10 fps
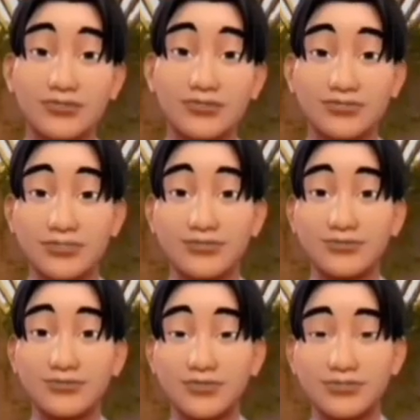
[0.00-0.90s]
the payment,
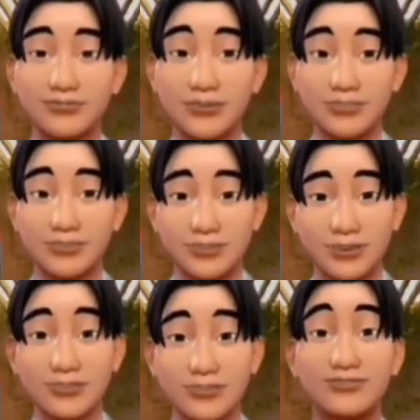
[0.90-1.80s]
absolutely okay.
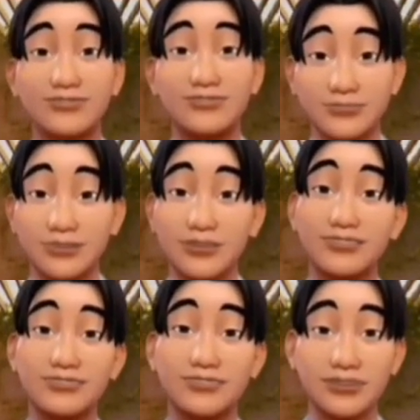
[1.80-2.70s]
But
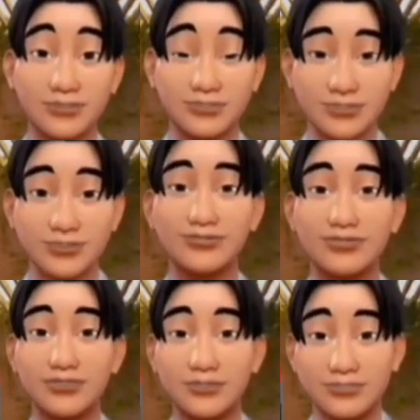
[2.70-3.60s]
if not, you are
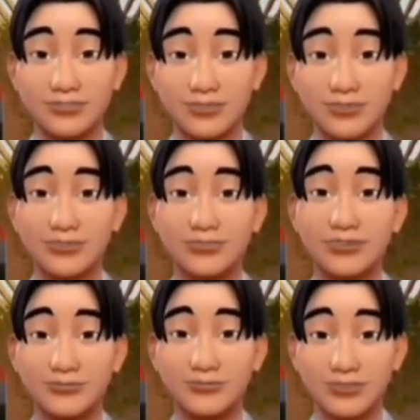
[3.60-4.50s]
getting loan from a
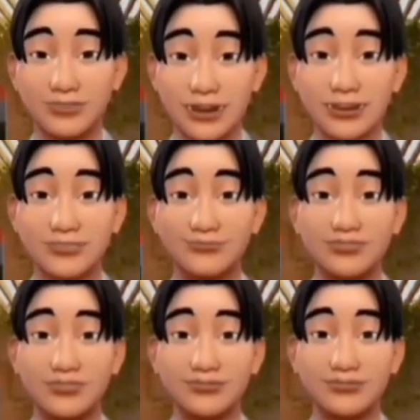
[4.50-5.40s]
bank, then
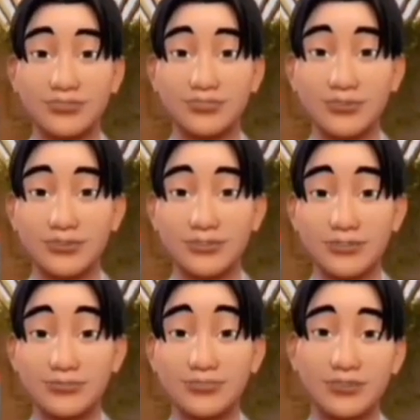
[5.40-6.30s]

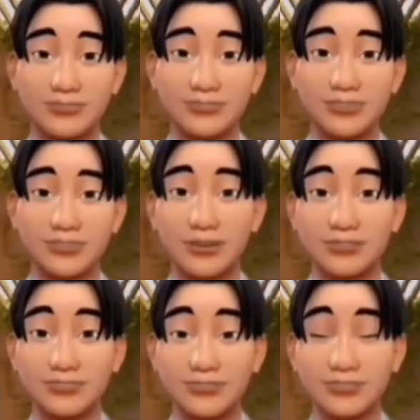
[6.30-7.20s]

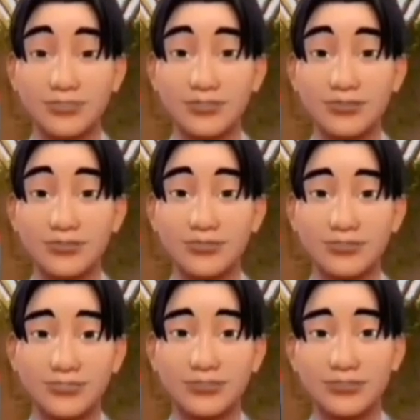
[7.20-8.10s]
parallelly you have to
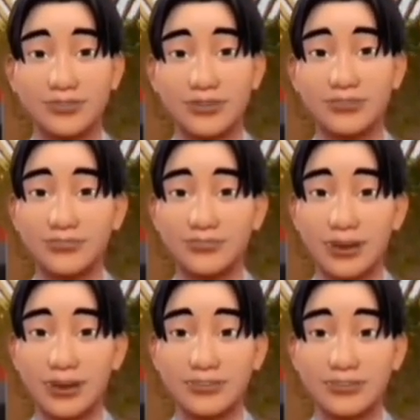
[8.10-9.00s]

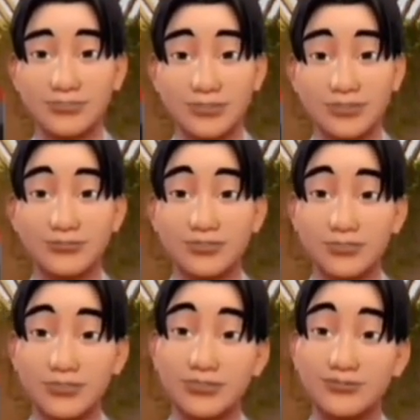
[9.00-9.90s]
begin
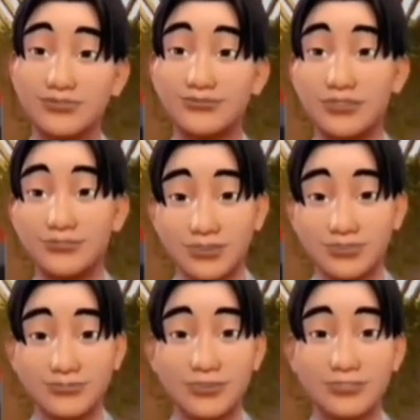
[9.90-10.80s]
the loan
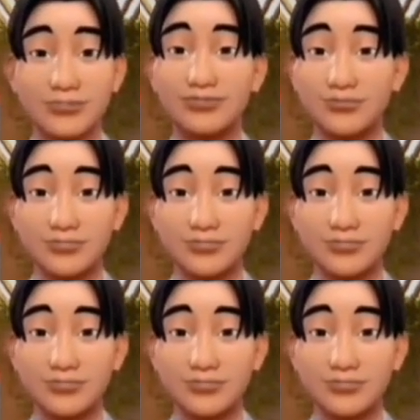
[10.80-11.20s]
transaction too.